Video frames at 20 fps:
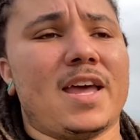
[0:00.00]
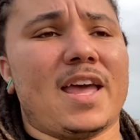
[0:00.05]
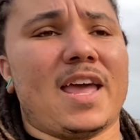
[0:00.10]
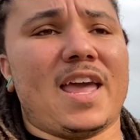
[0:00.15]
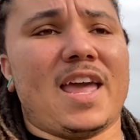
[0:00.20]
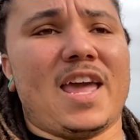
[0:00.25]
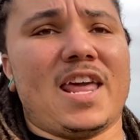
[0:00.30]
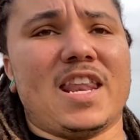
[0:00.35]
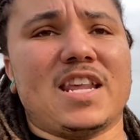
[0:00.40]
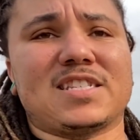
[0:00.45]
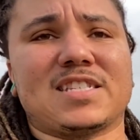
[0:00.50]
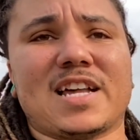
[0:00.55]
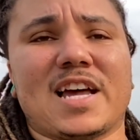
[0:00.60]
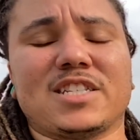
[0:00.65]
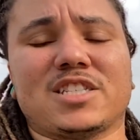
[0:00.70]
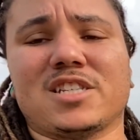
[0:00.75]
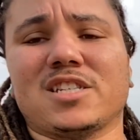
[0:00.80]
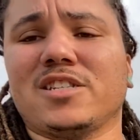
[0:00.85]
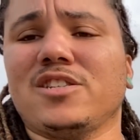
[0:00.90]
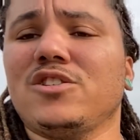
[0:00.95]
and it's not
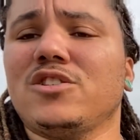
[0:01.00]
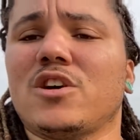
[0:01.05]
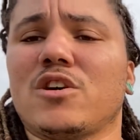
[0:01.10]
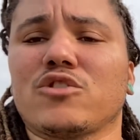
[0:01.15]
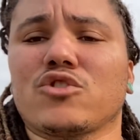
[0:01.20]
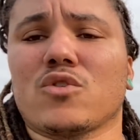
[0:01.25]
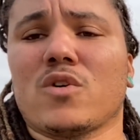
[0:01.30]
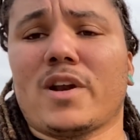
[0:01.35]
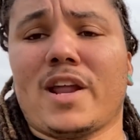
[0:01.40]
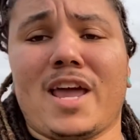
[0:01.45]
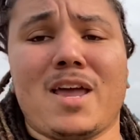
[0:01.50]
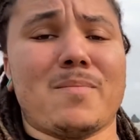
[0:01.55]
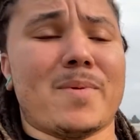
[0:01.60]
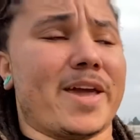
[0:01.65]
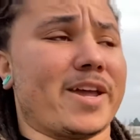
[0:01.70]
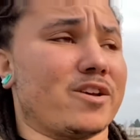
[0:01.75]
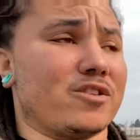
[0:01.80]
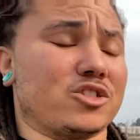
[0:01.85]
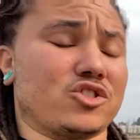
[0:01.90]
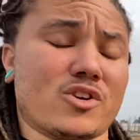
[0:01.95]
just you know throwing
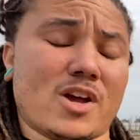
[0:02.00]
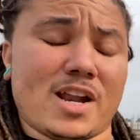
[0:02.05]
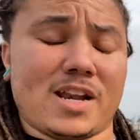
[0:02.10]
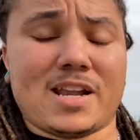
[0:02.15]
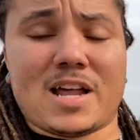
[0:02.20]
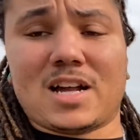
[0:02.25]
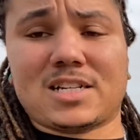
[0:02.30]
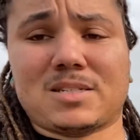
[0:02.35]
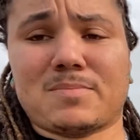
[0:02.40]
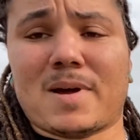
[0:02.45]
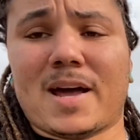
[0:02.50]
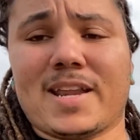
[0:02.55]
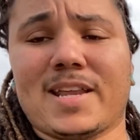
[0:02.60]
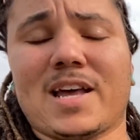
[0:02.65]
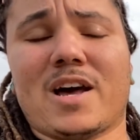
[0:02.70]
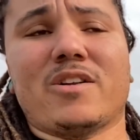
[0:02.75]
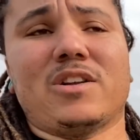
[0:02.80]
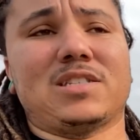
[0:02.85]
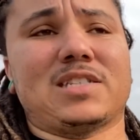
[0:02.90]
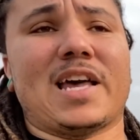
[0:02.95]
haymakers trying to knock somebody
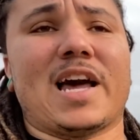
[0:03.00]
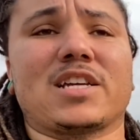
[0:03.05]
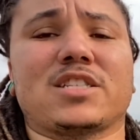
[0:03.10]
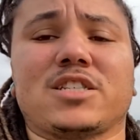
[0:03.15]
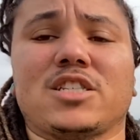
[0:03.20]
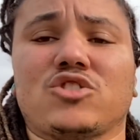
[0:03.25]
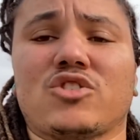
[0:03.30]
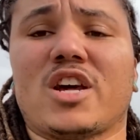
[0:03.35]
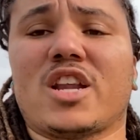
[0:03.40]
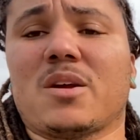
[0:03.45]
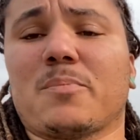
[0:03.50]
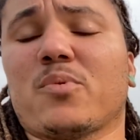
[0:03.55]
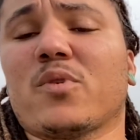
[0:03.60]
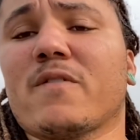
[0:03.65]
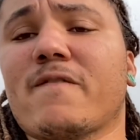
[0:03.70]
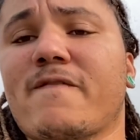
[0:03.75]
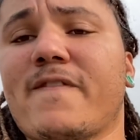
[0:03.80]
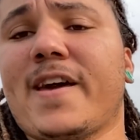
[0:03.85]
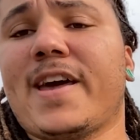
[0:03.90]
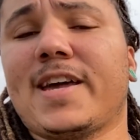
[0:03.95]
out it's actually trying to
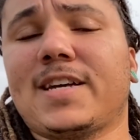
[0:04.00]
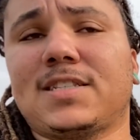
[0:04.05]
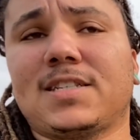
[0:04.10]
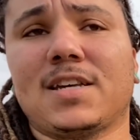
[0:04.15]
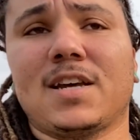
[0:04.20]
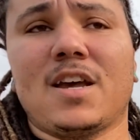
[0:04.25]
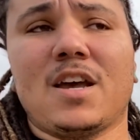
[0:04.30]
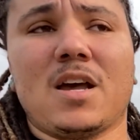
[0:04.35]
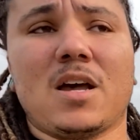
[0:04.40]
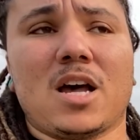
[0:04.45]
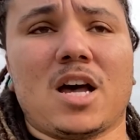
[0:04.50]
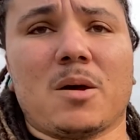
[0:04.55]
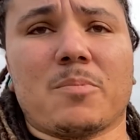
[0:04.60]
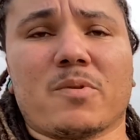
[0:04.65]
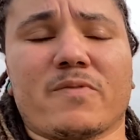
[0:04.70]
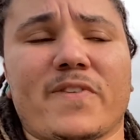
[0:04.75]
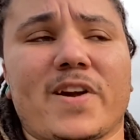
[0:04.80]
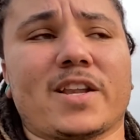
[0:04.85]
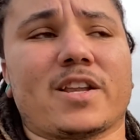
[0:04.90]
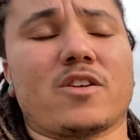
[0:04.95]
perfect uh,
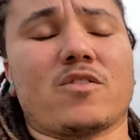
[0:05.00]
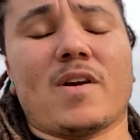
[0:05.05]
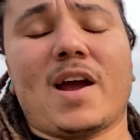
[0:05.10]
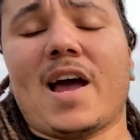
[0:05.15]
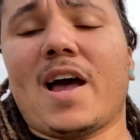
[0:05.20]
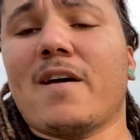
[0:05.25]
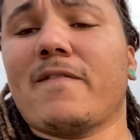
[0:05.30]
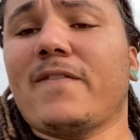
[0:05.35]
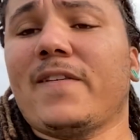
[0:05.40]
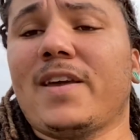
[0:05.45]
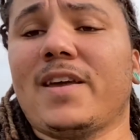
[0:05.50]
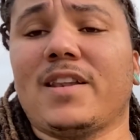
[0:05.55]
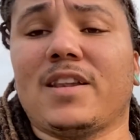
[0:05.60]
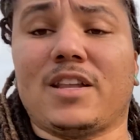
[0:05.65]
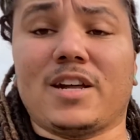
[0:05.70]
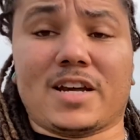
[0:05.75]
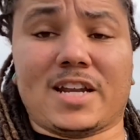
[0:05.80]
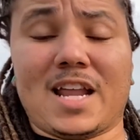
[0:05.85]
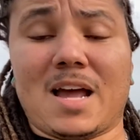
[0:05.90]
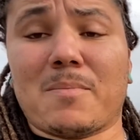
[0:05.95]
perfect the craft and
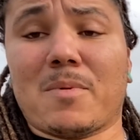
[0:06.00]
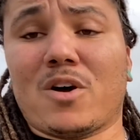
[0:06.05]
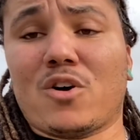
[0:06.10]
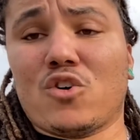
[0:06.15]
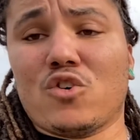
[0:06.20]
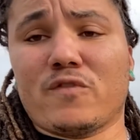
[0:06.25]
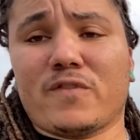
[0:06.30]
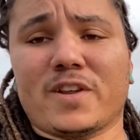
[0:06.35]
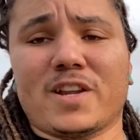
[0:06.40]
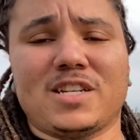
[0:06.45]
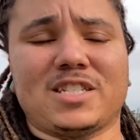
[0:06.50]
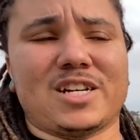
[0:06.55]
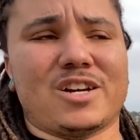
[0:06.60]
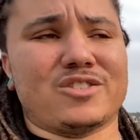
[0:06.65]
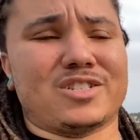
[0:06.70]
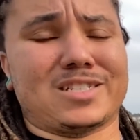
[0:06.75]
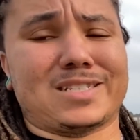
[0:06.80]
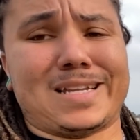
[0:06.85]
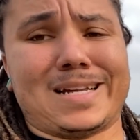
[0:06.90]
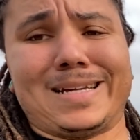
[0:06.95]
looking at my old footage i
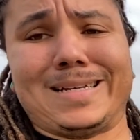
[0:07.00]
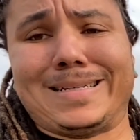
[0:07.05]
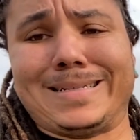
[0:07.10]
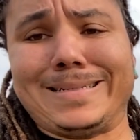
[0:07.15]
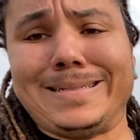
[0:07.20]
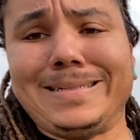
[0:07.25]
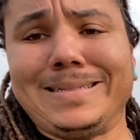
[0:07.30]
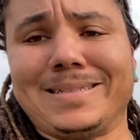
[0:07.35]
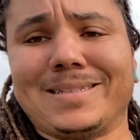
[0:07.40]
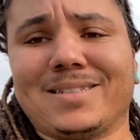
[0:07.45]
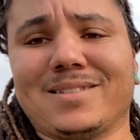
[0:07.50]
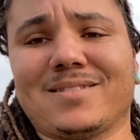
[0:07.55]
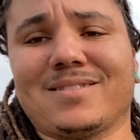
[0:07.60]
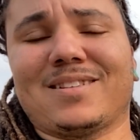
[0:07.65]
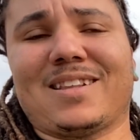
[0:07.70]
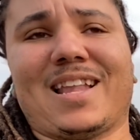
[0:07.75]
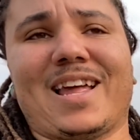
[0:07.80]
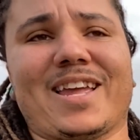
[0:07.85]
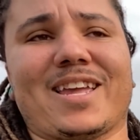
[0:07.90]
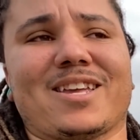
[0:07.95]
was just like ugh
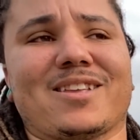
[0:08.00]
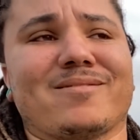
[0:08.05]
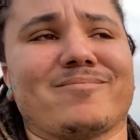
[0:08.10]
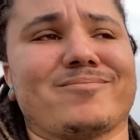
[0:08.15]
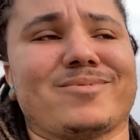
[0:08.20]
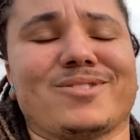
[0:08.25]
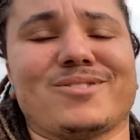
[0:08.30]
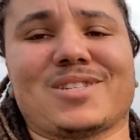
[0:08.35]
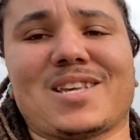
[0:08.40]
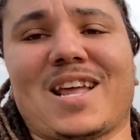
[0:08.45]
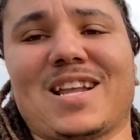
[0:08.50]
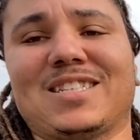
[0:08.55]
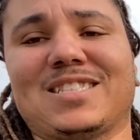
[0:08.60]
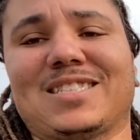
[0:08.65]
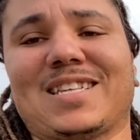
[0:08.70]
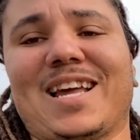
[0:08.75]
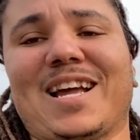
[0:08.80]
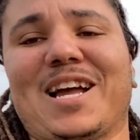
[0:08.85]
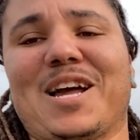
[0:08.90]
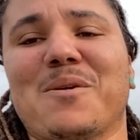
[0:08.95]
like it was kind of
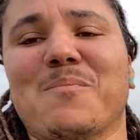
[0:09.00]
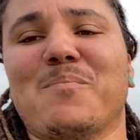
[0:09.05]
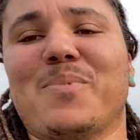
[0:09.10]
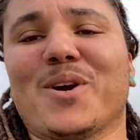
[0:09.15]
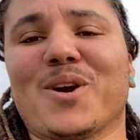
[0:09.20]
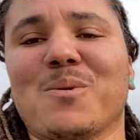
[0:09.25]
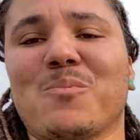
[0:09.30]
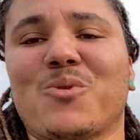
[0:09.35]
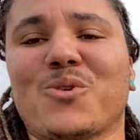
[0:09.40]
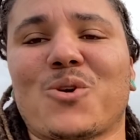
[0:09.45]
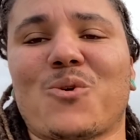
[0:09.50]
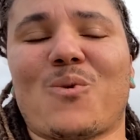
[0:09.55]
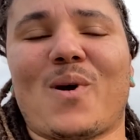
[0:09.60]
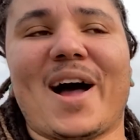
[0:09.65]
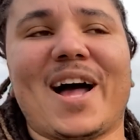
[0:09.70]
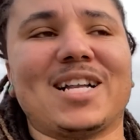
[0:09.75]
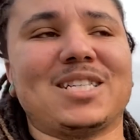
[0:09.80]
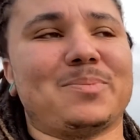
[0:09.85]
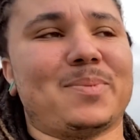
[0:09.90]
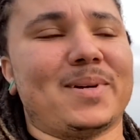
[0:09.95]
just like unbearable to
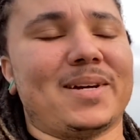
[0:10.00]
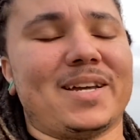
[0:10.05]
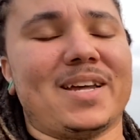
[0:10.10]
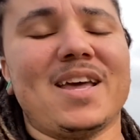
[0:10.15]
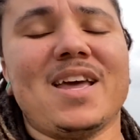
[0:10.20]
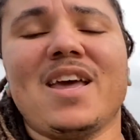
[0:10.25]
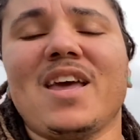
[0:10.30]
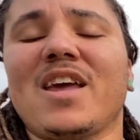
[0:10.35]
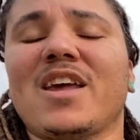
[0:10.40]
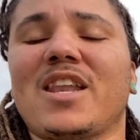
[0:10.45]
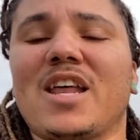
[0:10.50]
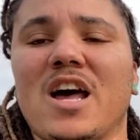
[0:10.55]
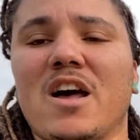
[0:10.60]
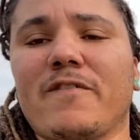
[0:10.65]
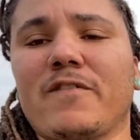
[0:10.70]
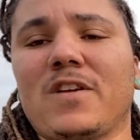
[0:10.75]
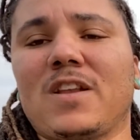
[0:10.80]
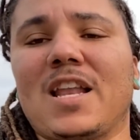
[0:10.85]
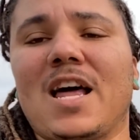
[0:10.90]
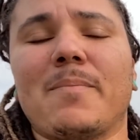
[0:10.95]
watch but now i
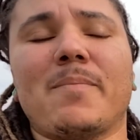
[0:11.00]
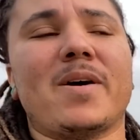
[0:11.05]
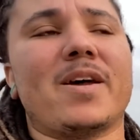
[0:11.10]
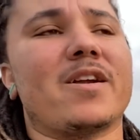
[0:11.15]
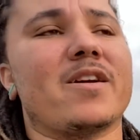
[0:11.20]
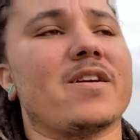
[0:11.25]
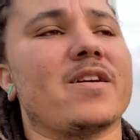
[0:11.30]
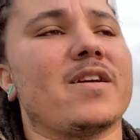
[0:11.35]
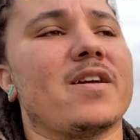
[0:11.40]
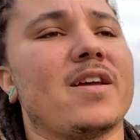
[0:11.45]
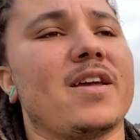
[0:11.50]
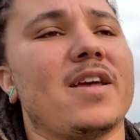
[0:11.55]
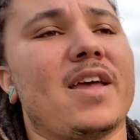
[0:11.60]
feel a lot better